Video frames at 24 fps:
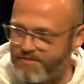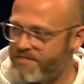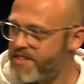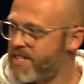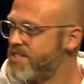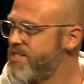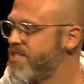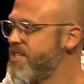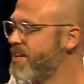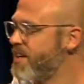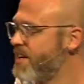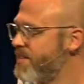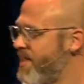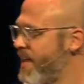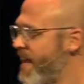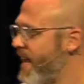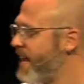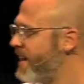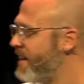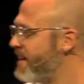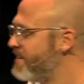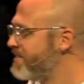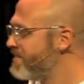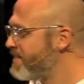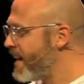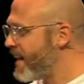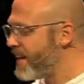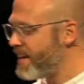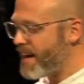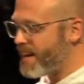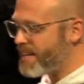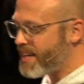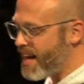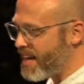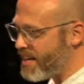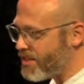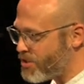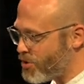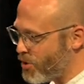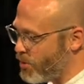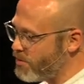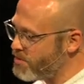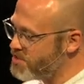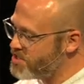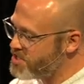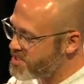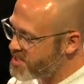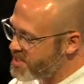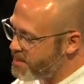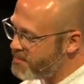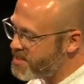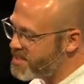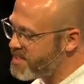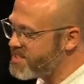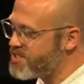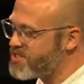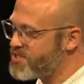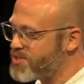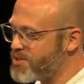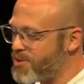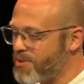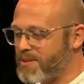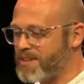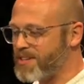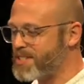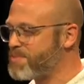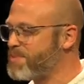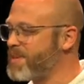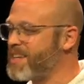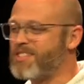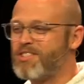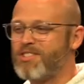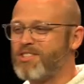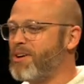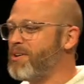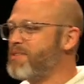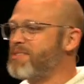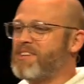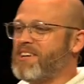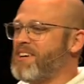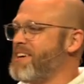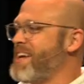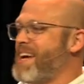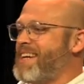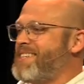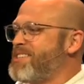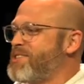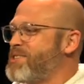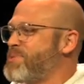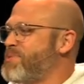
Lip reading: of this year that I kind of told you some of these stories, but it's so good, I